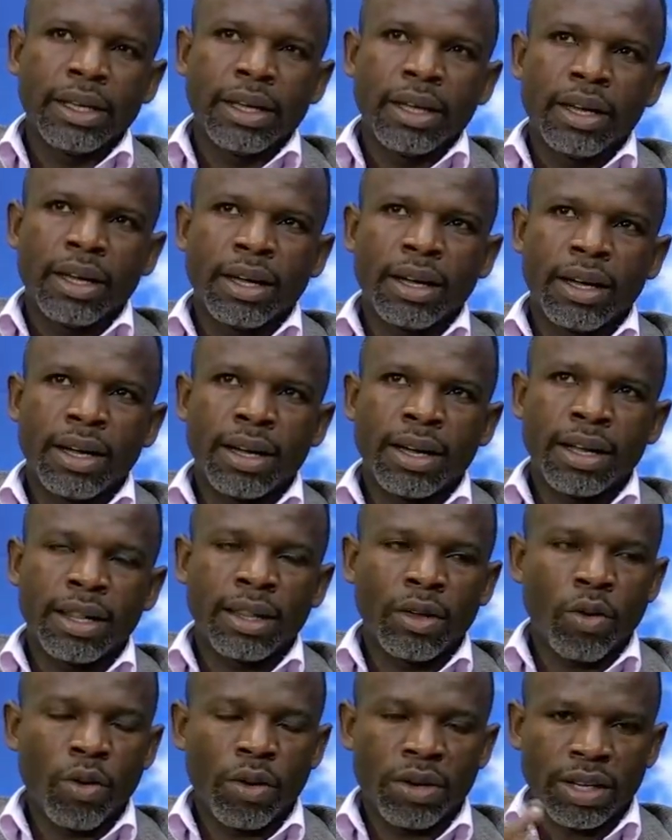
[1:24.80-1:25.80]

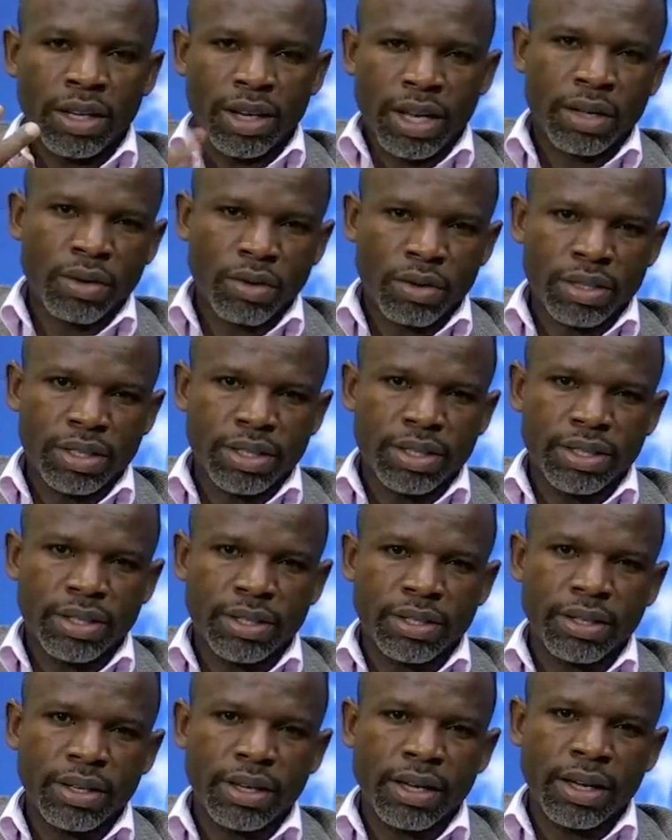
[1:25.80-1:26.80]
On record,
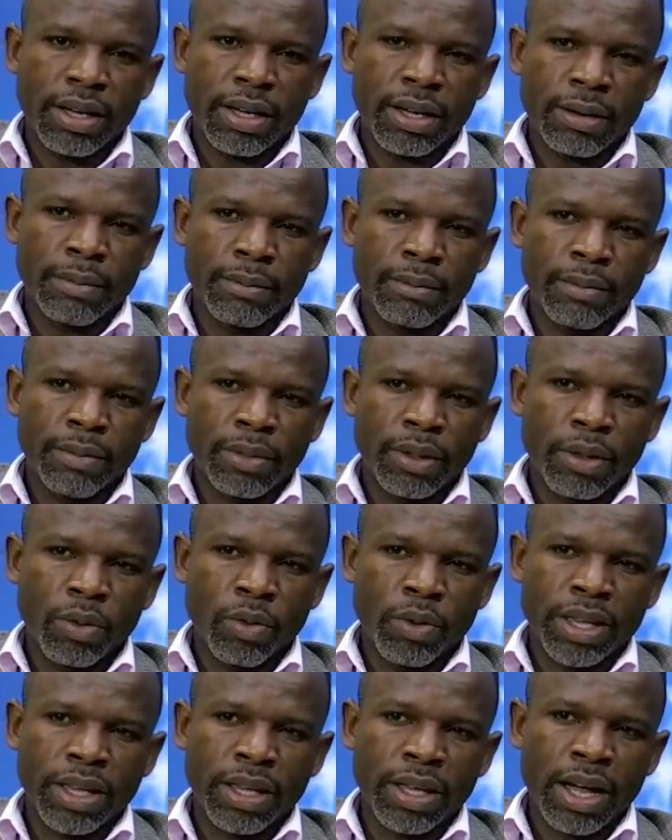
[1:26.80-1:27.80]

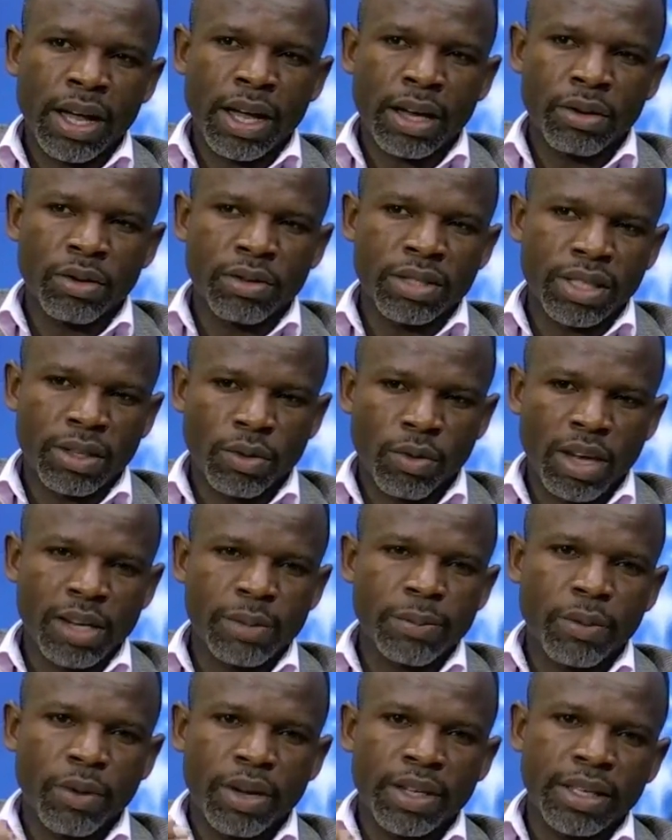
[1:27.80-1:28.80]
we are losing
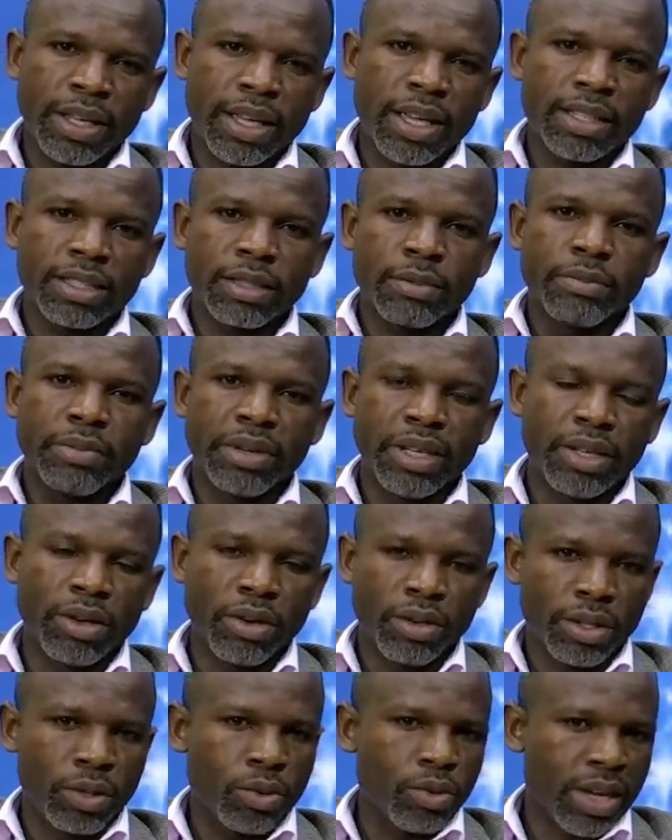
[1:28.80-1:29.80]
1.8 billion
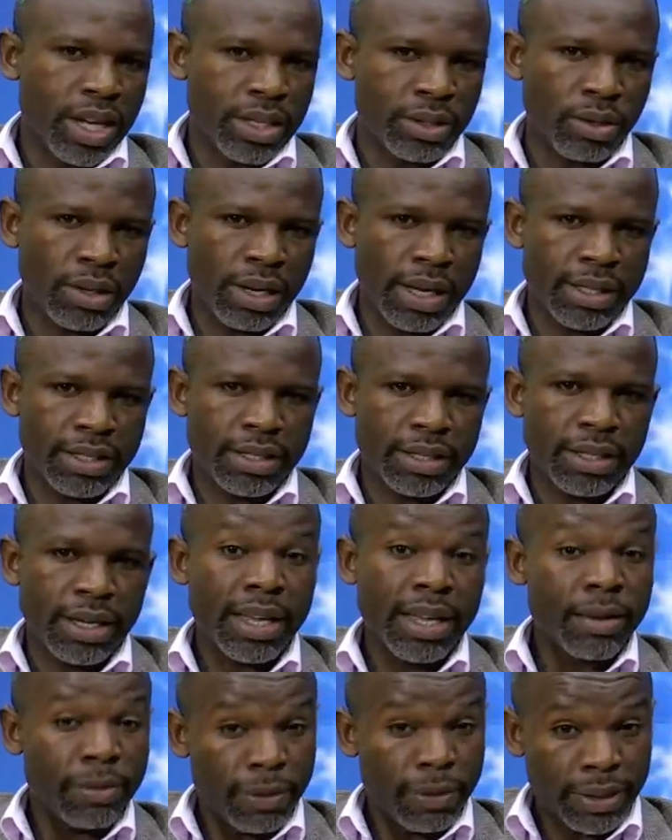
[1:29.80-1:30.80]
US dollars
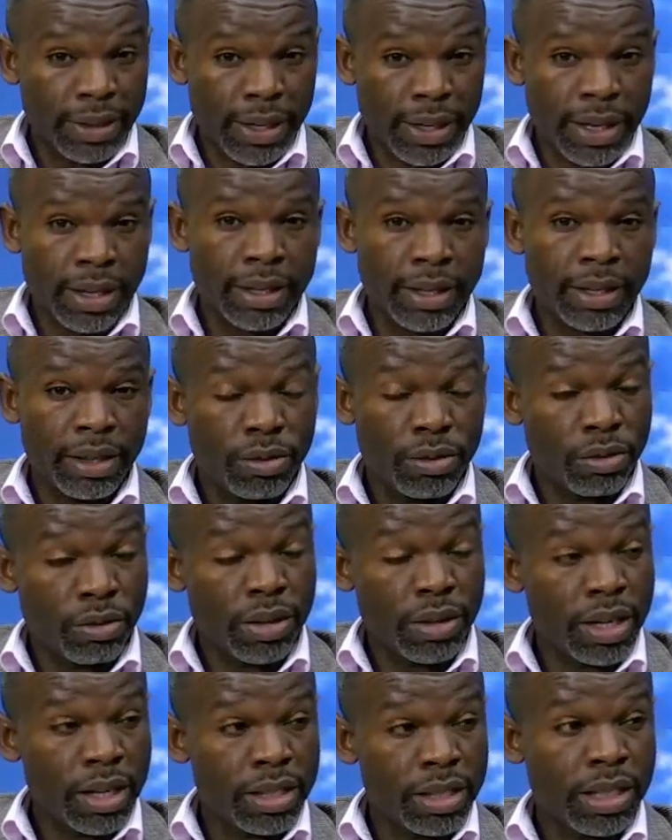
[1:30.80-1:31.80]
every year through
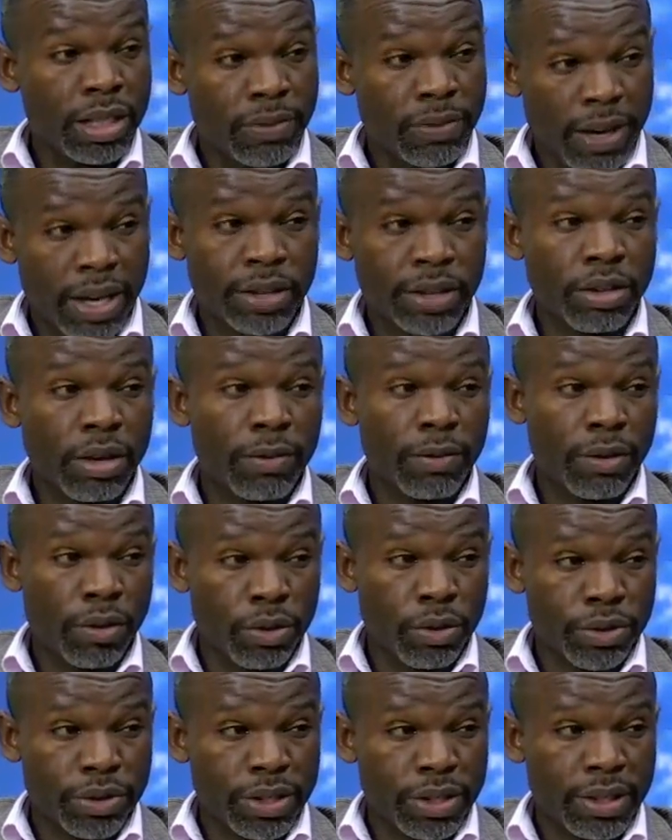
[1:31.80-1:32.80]
illicit financial
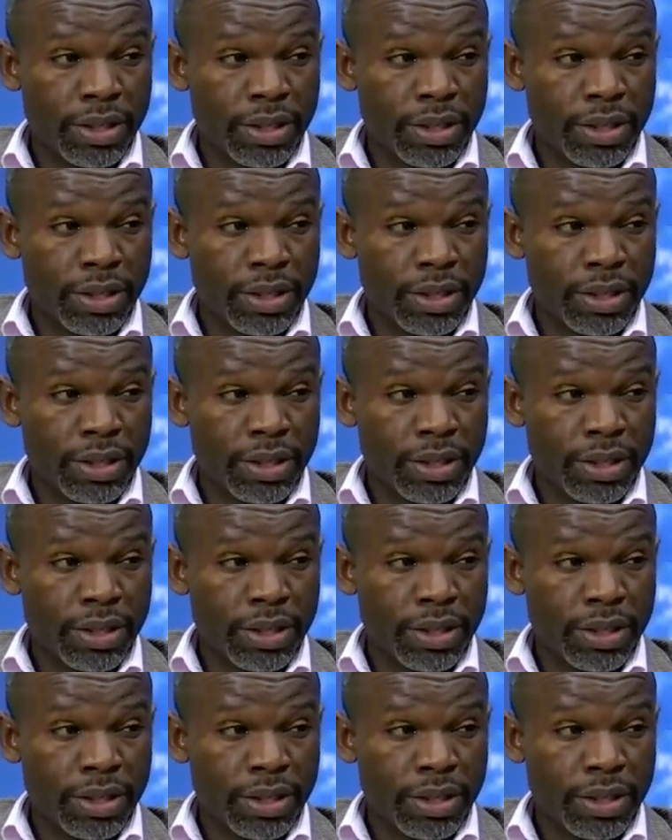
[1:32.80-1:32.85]
flows.